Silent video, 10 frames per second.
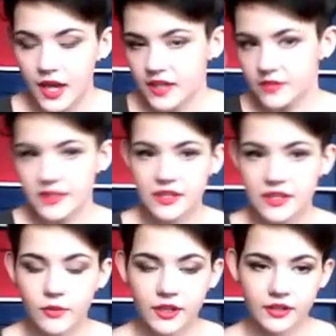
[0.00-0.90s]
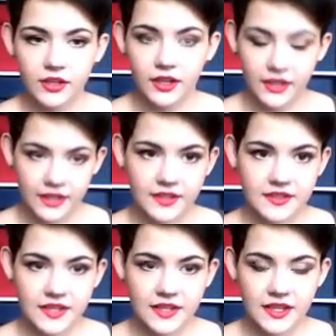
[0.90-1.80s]
So basically, what an undercut is
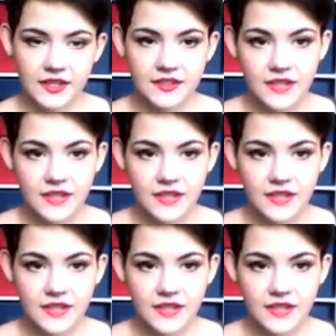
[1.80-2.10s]
a